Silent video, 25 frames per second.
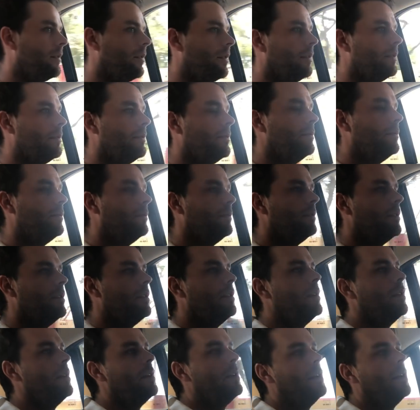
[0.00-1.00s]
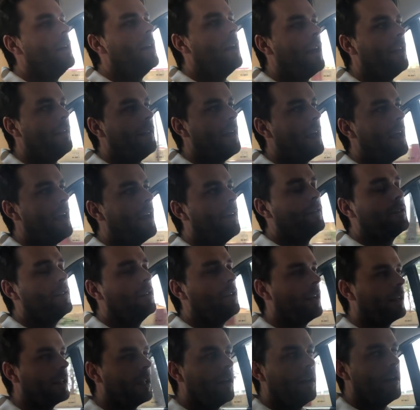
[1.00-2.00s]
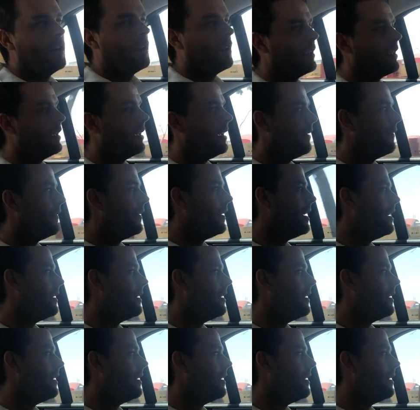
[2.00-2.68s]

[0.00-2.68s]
line. I love that. Oh. And they have to, like, I don't care if it